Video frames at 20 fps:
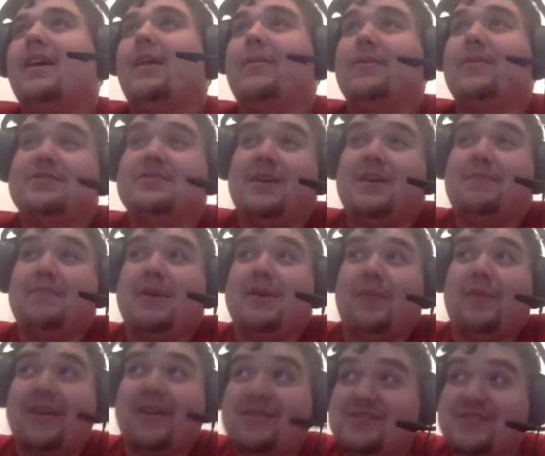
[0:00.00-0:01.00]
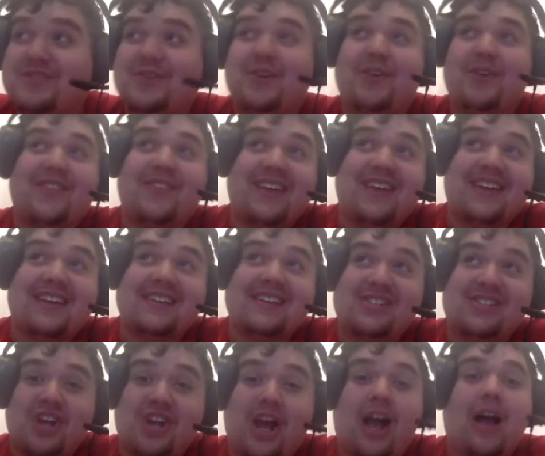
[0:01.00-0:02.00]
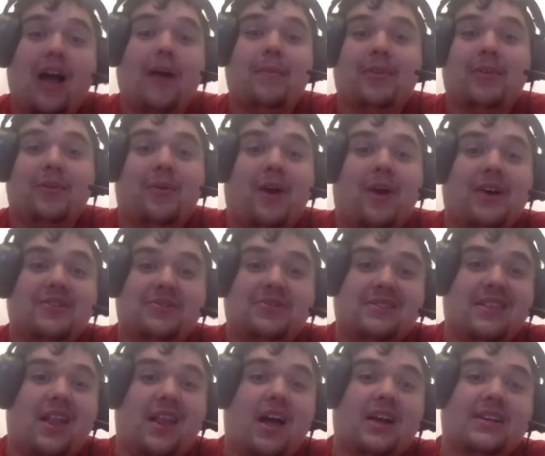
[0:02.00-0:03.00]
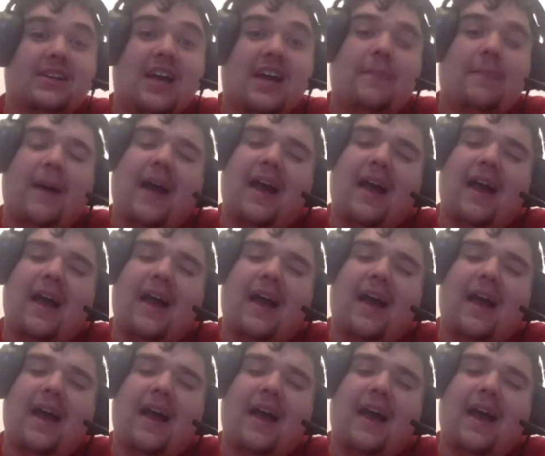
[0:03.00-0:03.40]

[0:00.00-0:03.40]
There's some beat writers that don't even think his job on the roster is locked up.